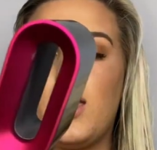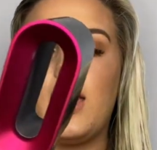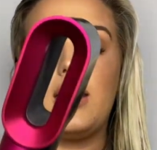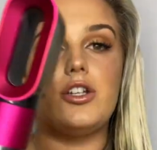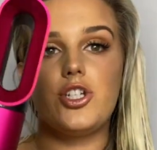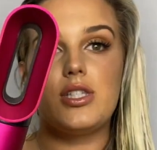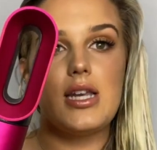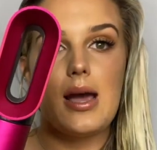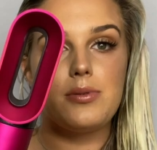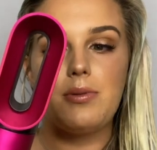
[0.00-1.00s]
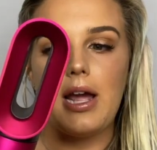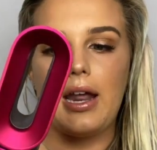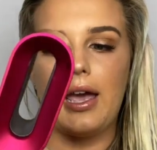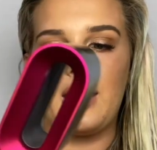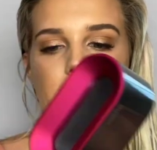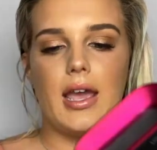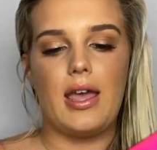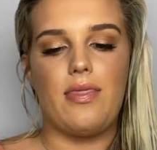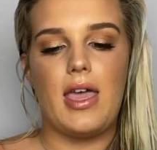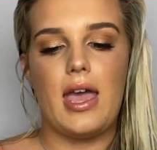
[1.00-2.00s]
and it just snaps right in,
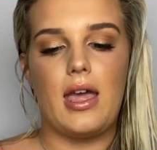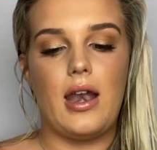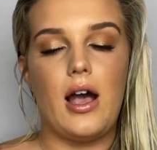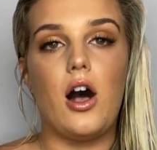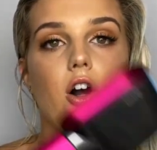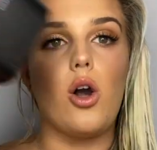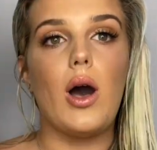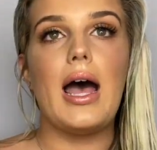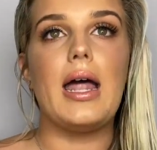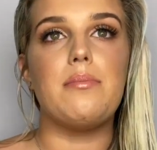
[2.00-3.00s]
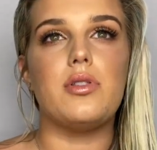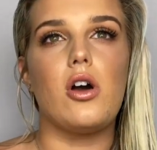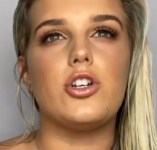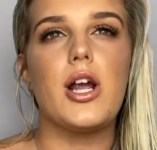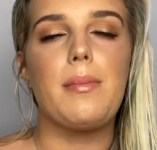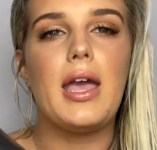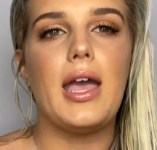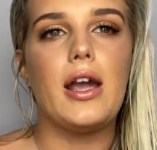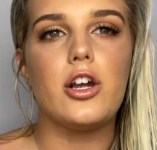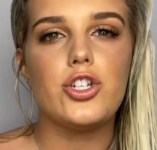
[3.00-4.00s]
and then I'll go ahead and blow dry my
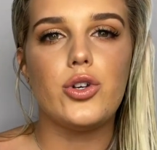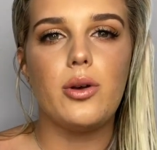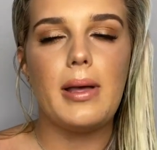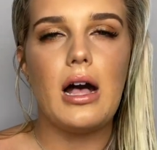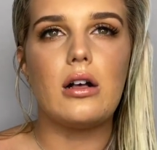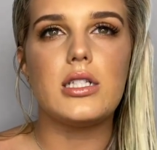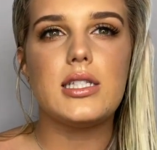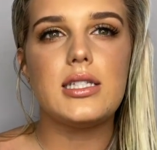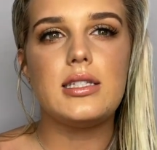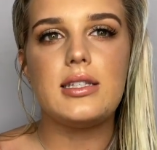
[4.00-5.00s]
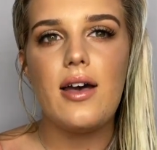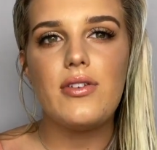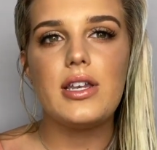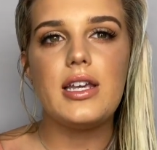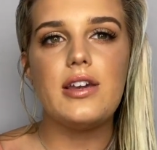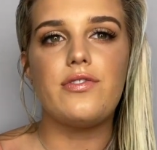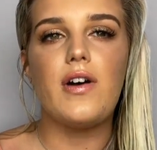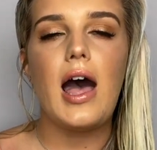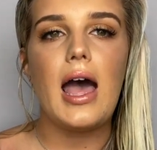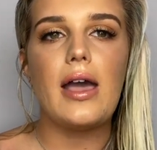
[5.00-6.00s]
hair to about
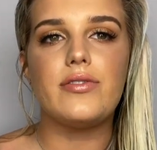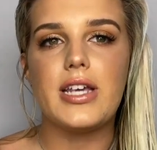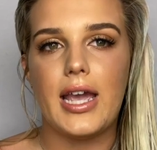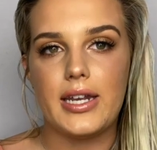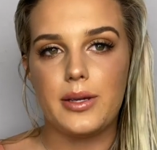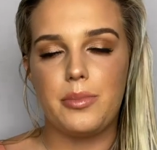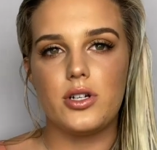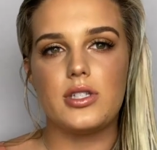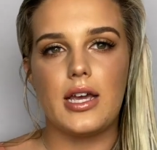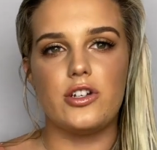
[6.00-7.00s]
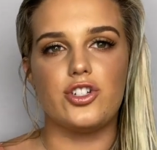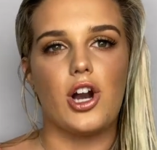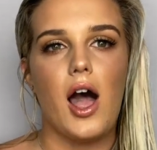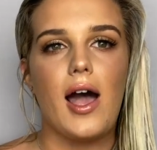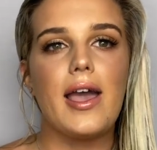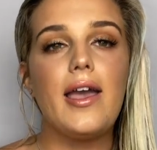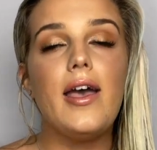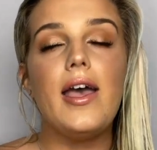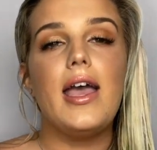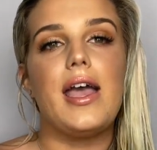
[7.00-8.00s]
75 to 80% dry,
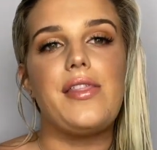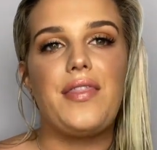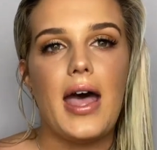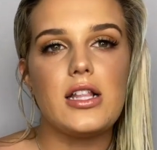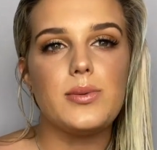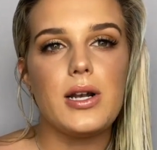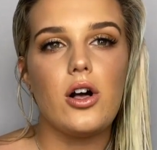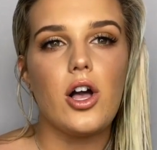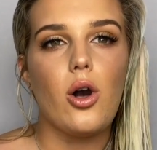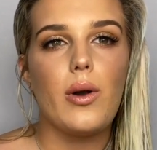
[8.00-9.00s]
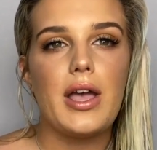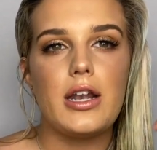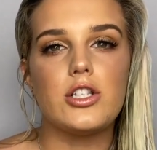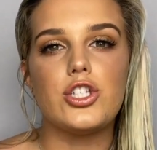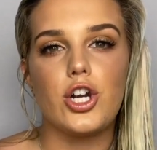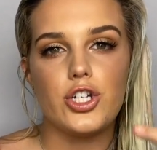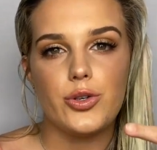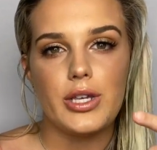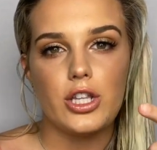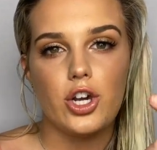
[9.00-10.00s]
and then that's when I'll go in and start
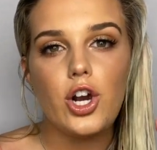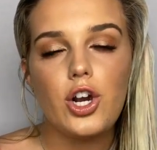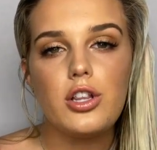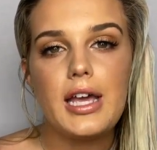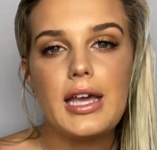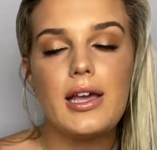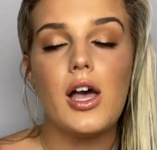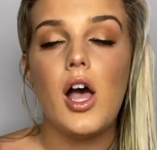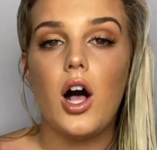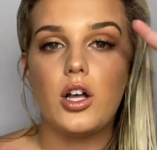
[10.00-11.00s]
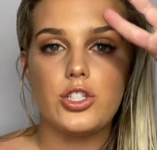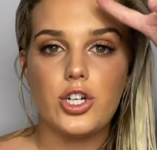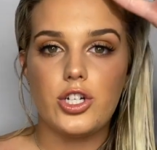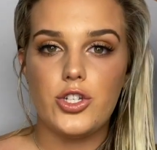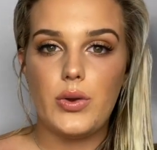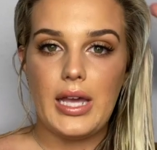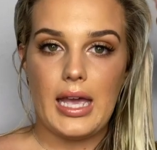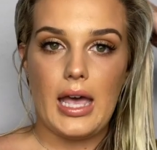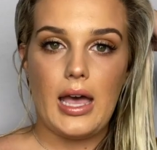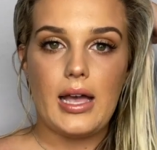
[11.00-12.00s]
doing the curling. I'll start
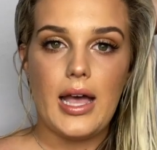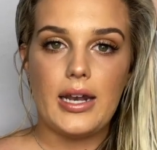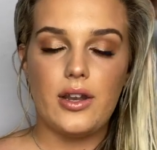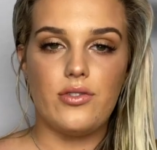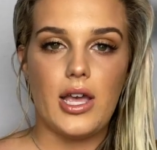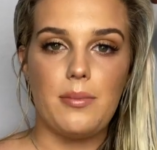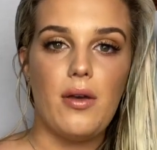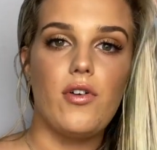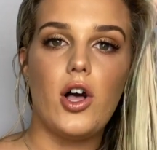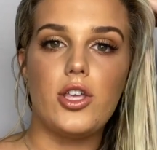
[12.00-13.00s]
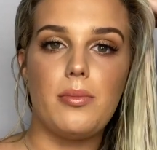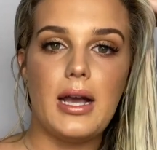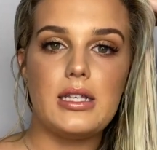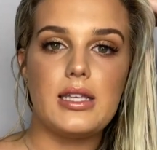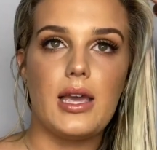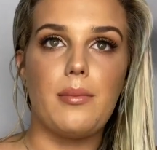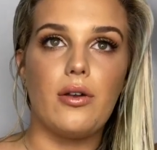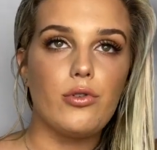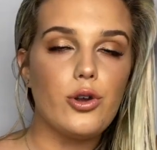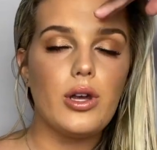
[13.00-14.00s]
doing kind of like my volumizing at my
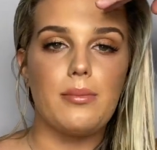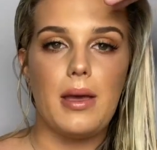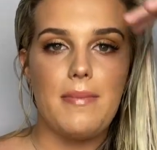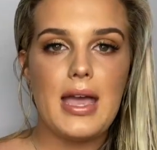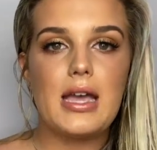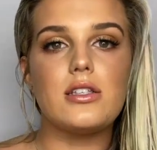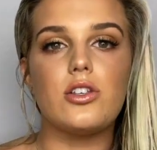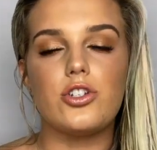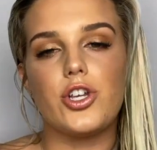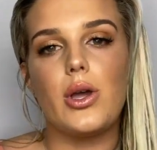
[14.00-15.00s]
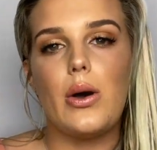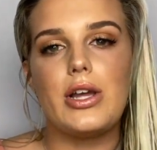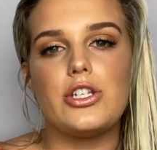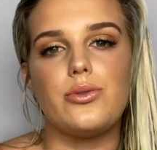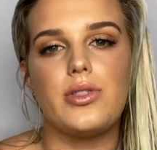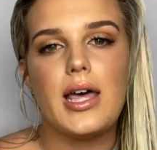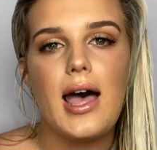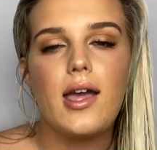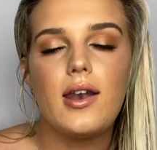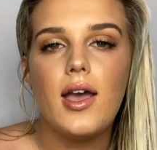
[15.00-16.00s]
root and my bangs. I'll show you how I do
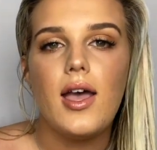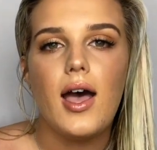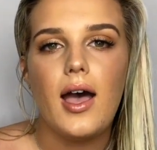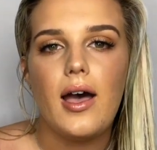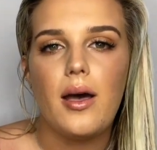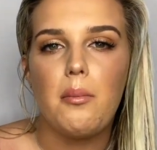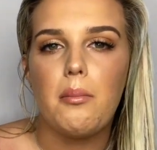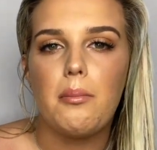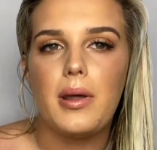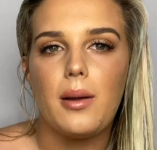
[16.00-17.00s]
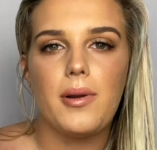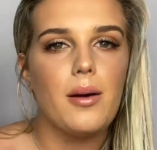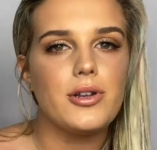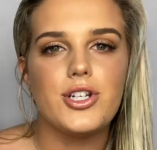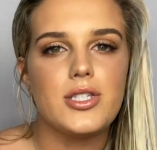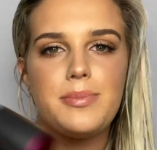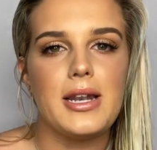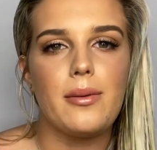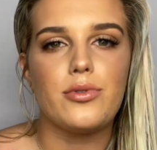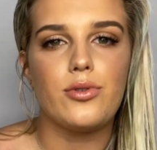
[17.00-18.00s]
that, but I'll probably just
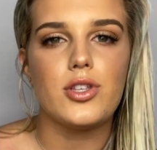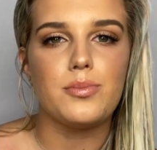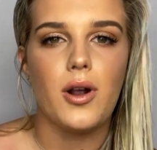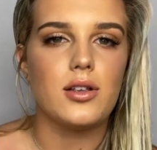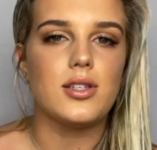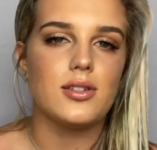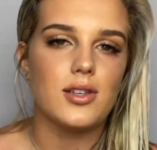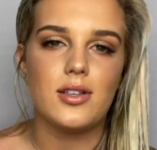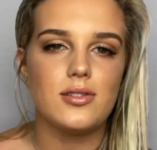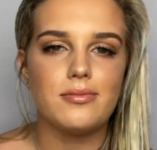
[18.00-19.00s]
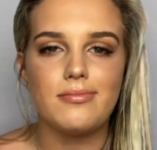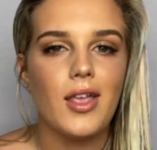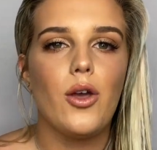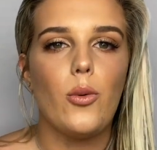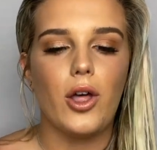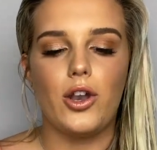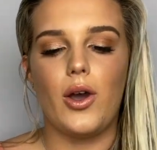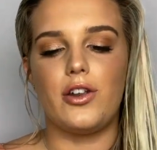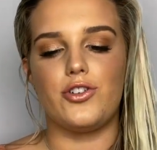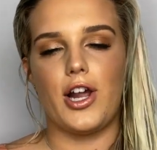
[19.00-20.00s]
speed up through this process because we all know
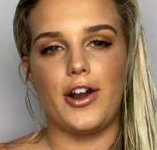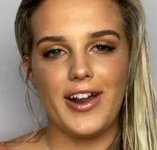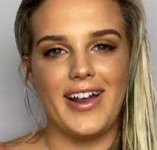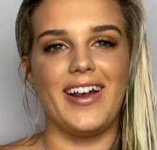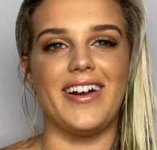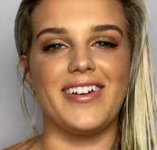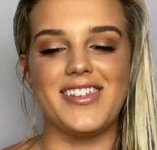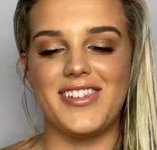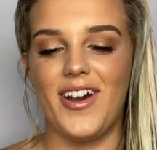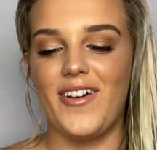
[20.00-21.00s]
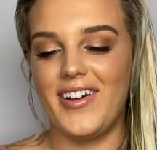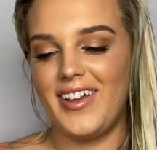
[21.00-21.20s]
how to dry our hair. So